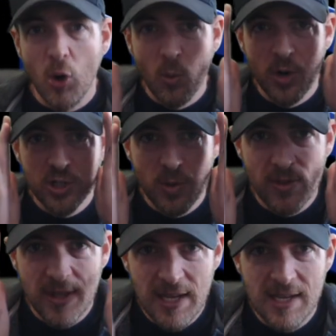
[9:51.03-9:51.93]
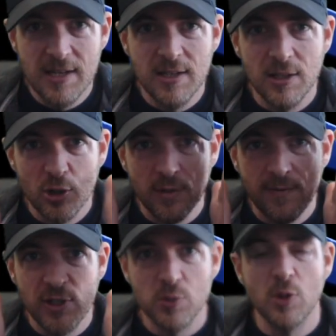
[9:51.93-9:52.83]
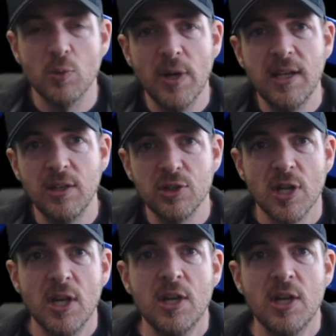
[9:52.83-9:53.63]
always within your visual range.